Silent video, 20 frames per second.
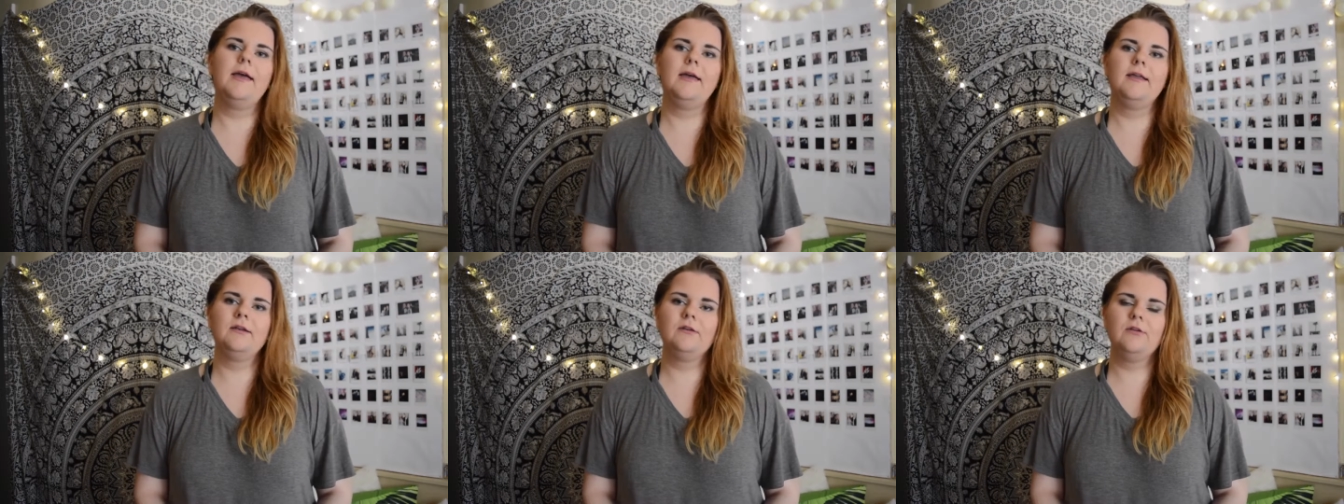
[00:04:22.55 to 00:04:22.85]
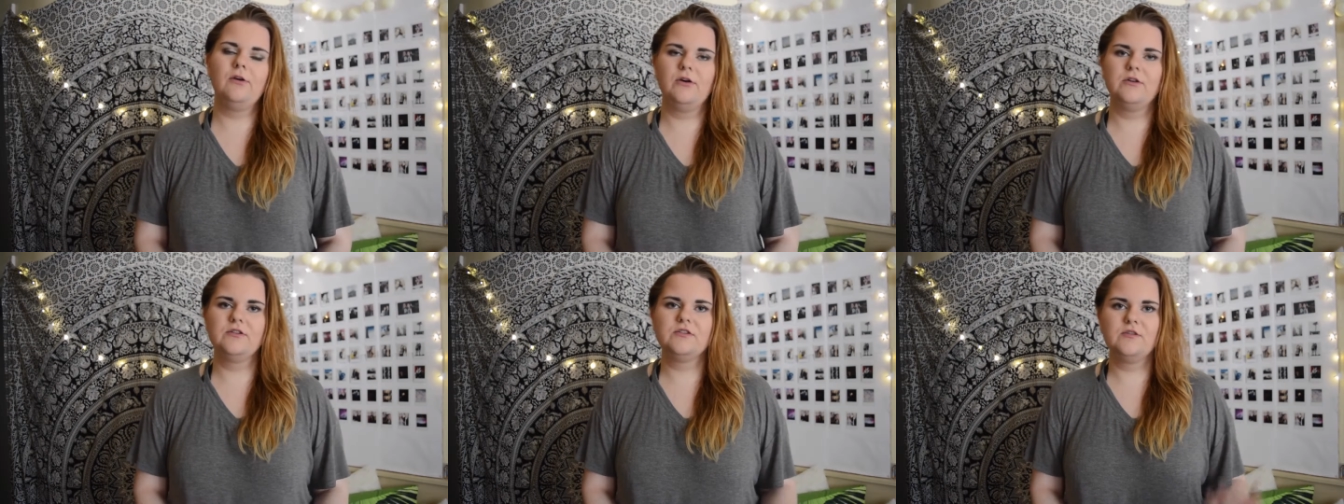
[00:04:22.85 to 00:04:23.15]

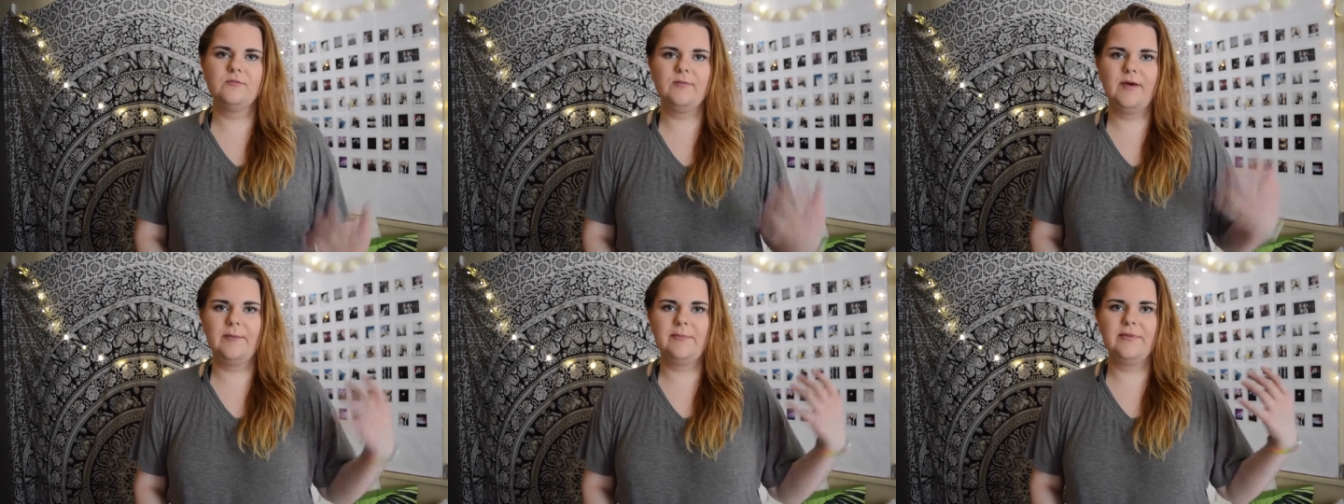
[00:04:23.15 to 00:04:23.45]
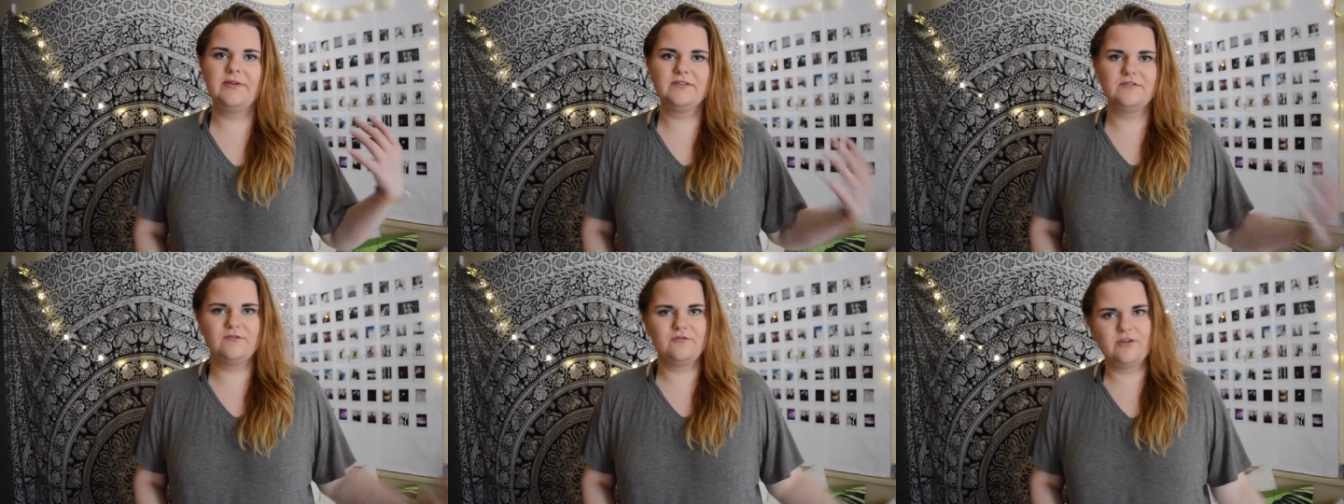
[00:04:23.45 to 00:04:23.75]
And also my
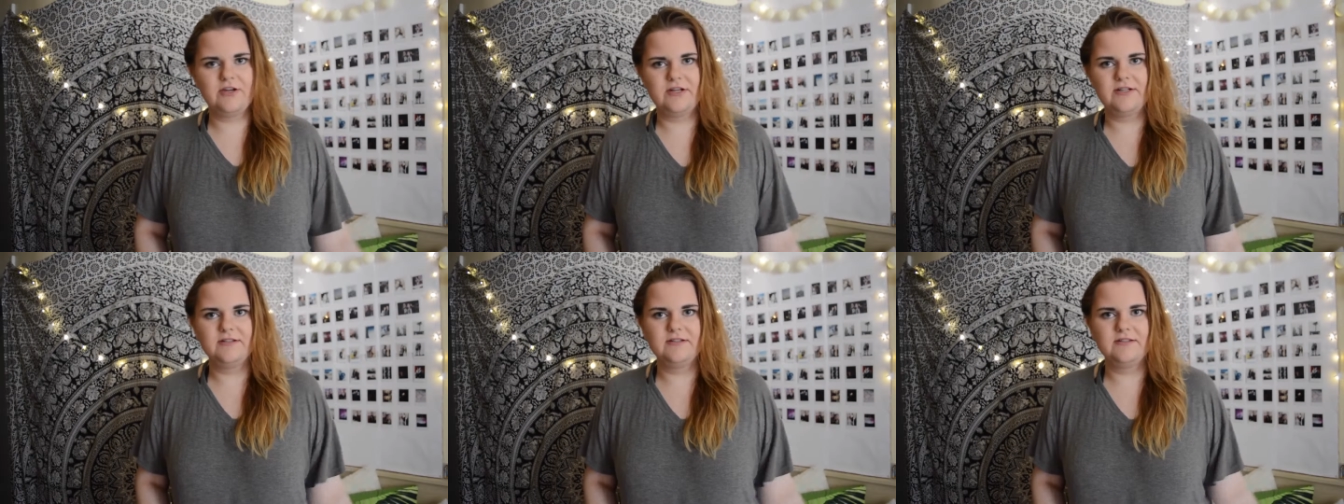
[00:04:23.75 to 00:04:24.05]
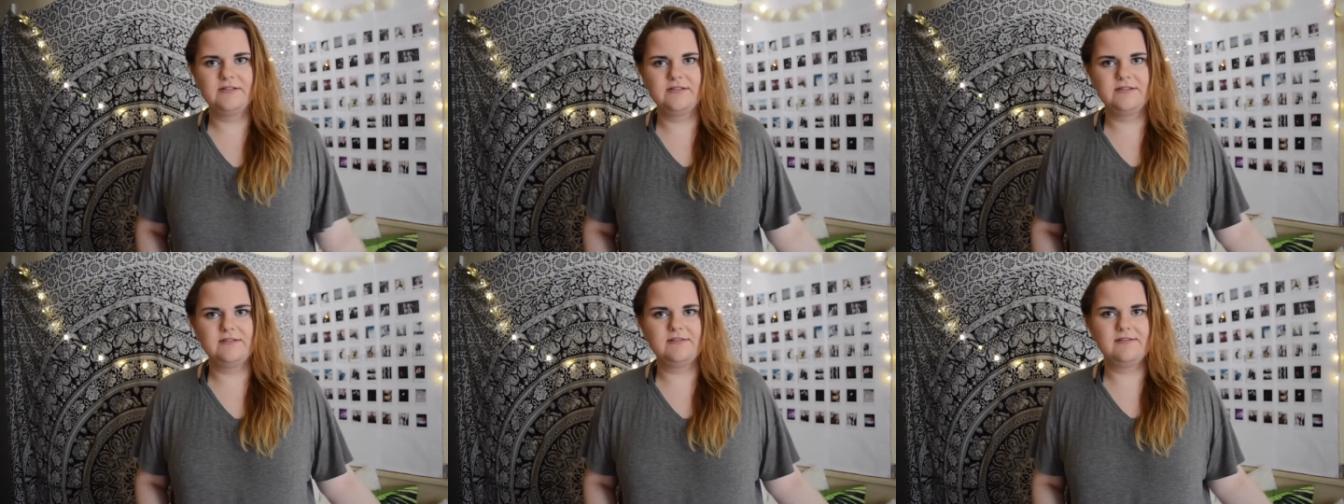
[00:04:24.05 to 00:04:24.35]
best friend
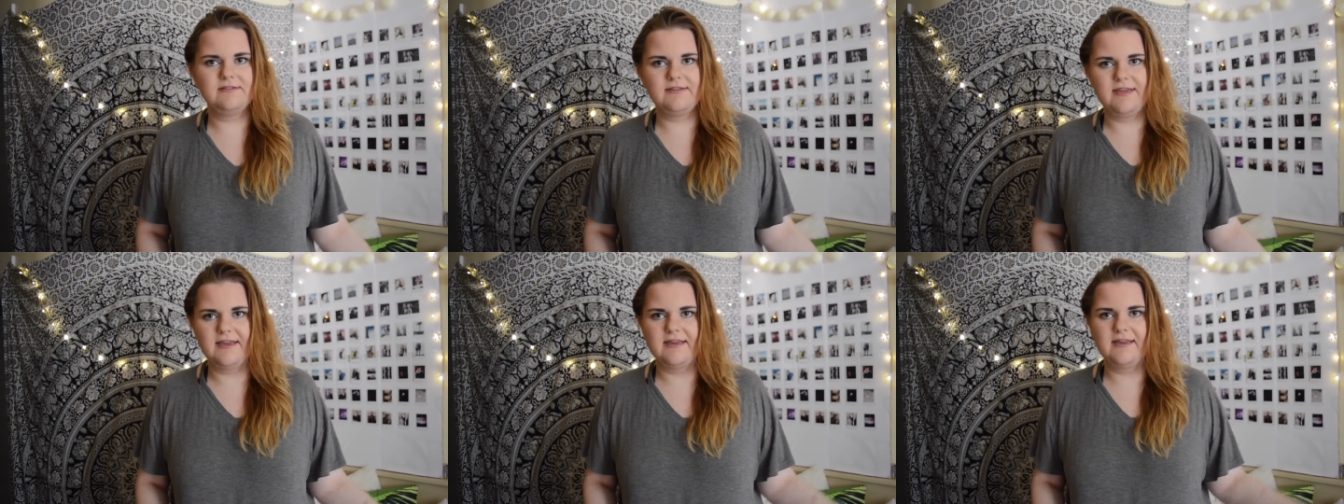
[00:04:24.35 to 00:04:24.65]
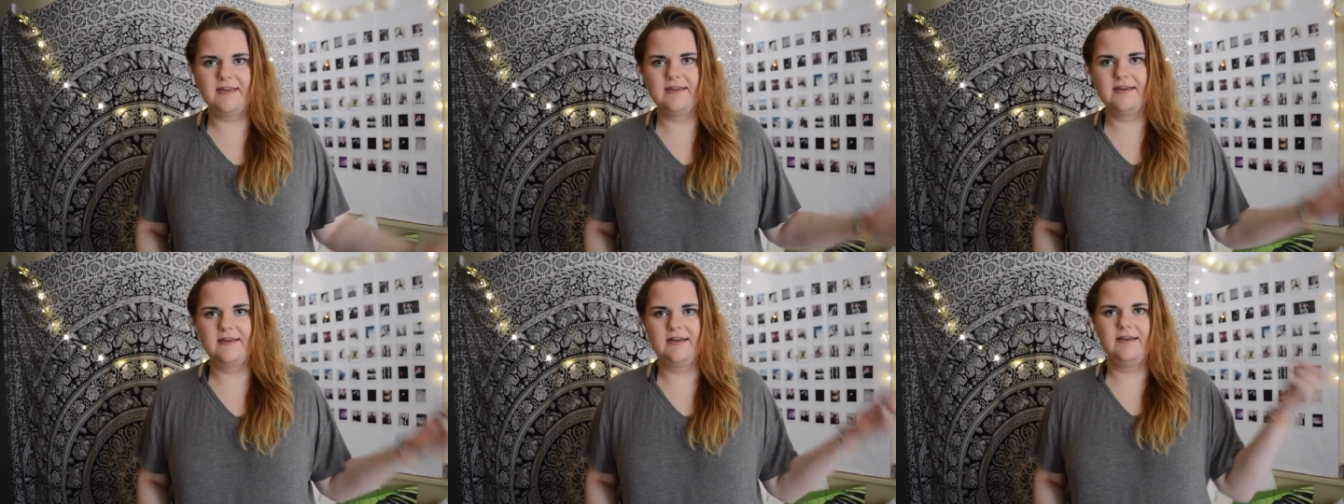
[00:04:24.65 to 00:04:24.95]
is
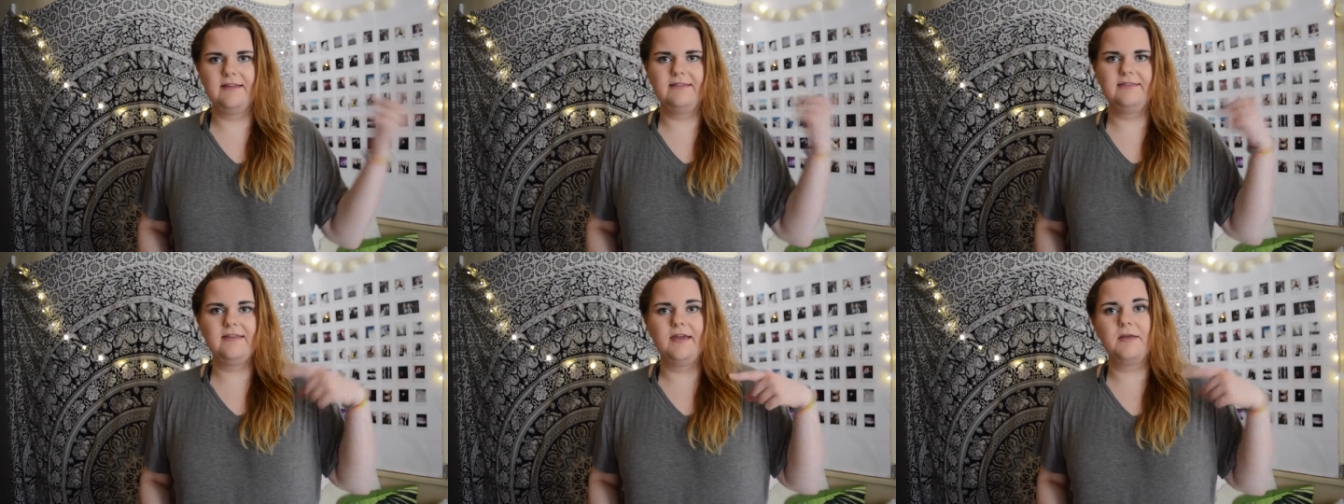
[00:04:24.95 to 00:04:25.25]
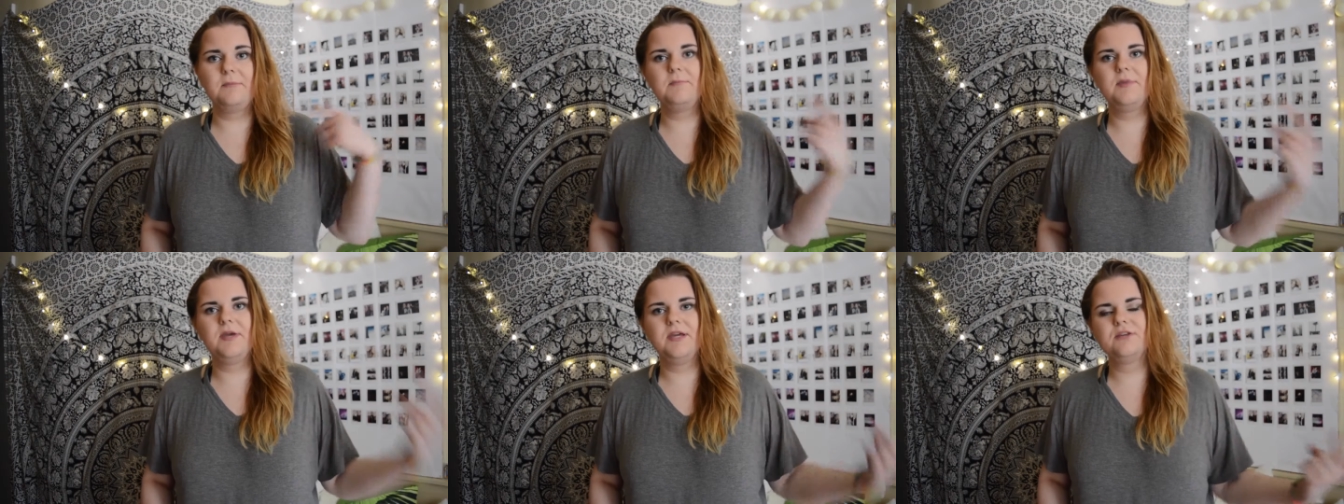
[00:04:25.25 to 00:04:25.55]
taking
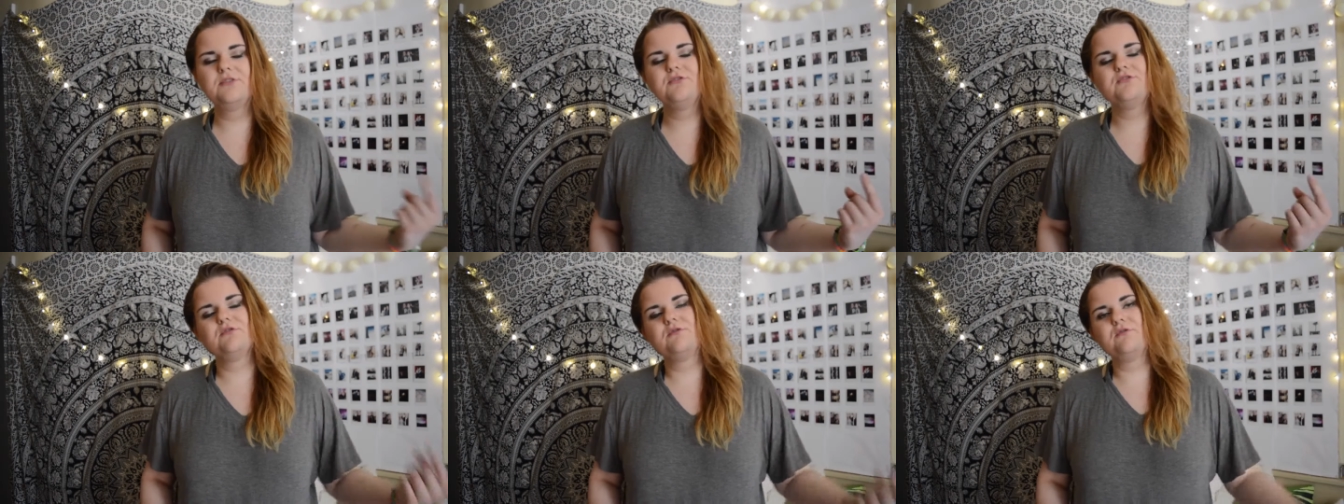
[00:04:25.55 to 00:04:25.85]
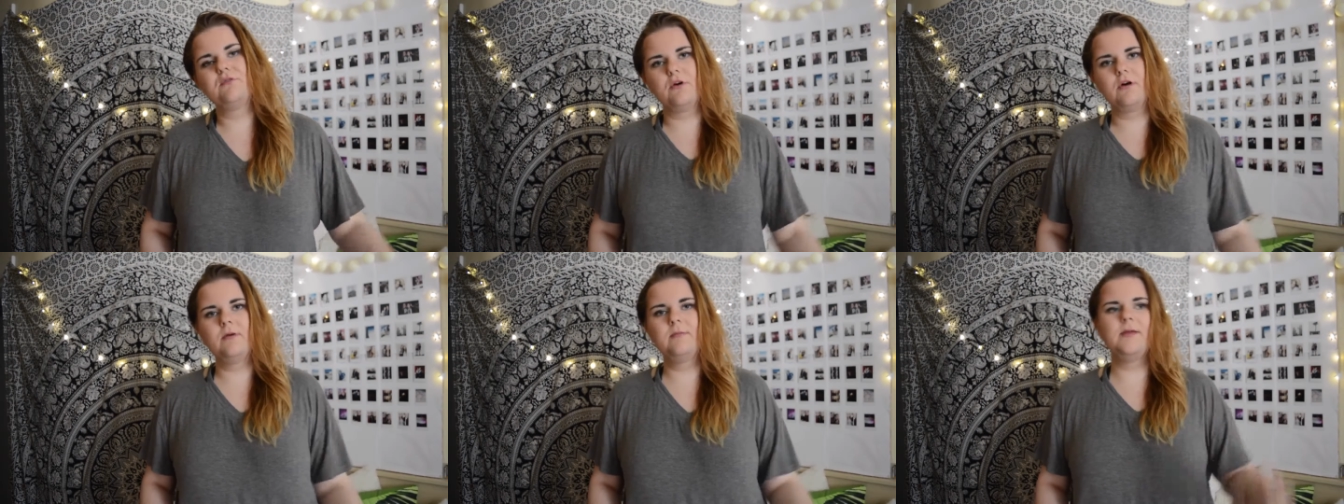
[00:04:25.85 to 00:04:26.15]
that picture
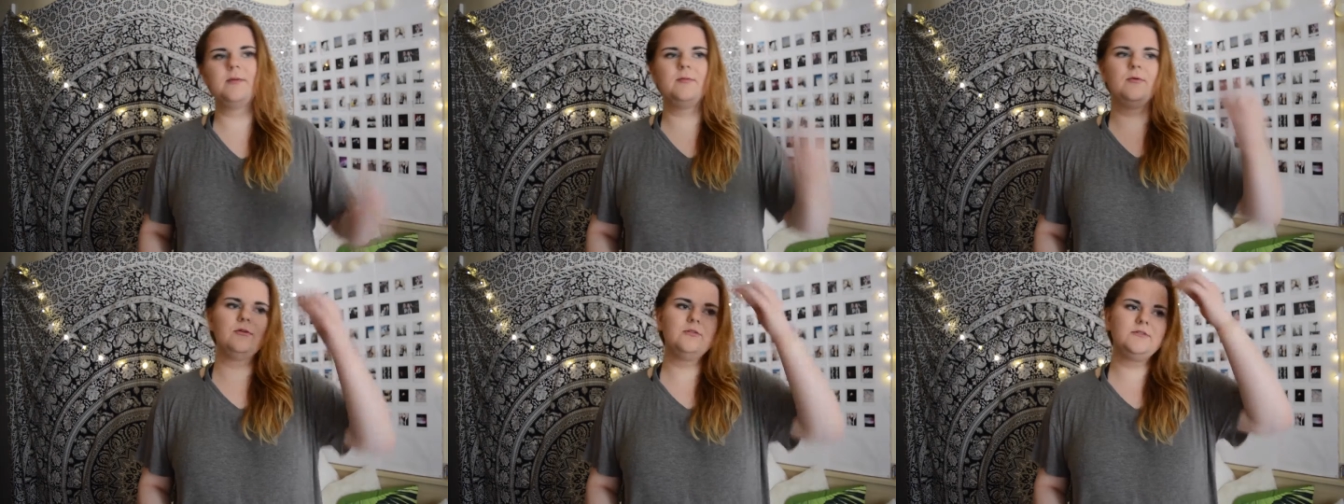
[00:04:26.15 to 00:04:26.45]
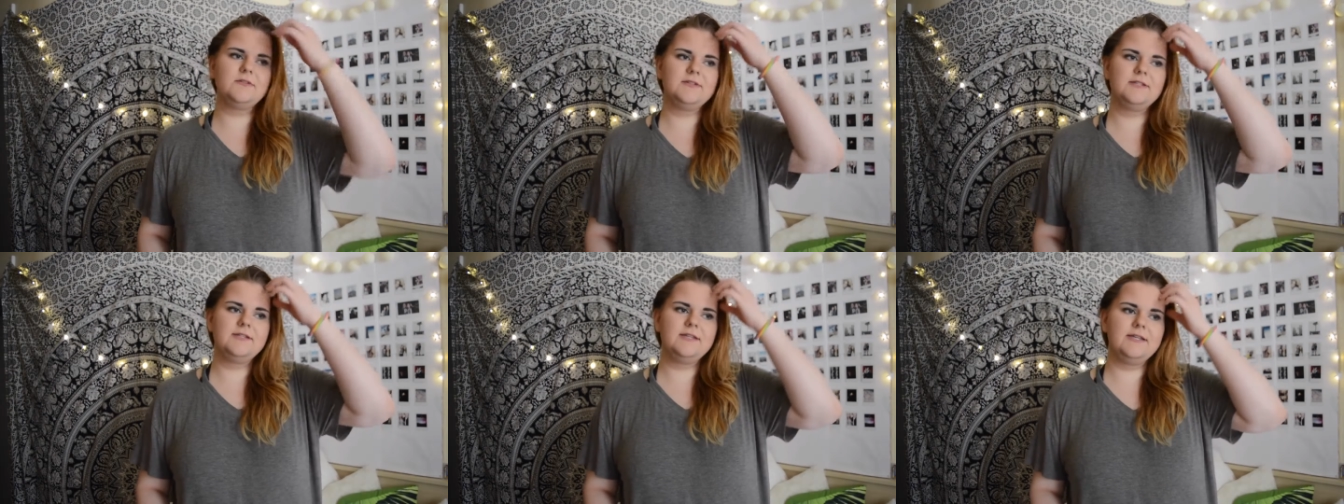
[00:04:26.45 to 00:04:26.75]
for me
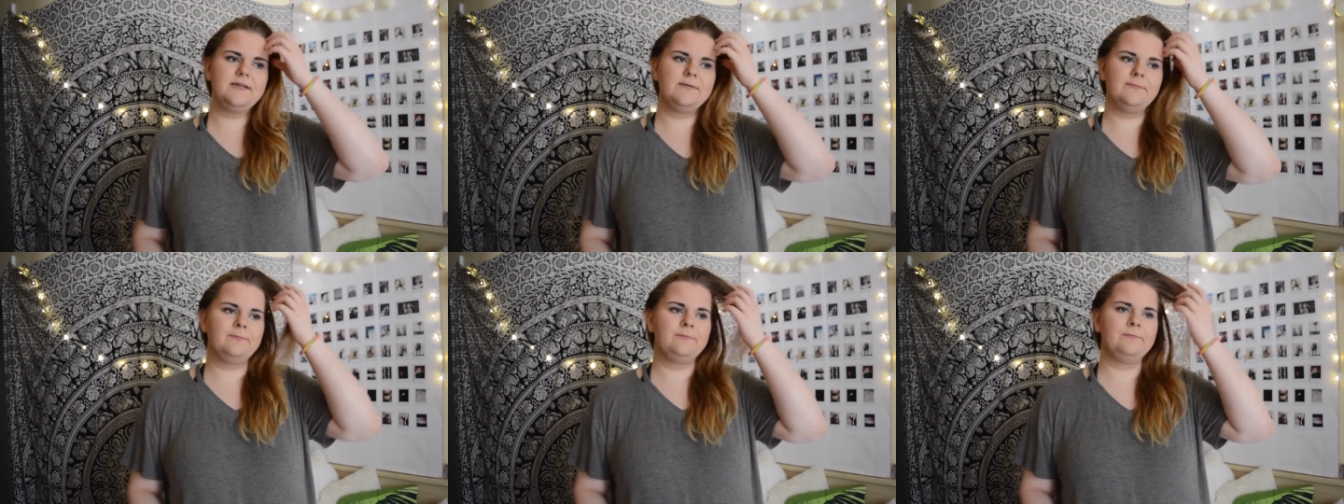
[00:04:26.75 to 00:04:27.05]
mostly.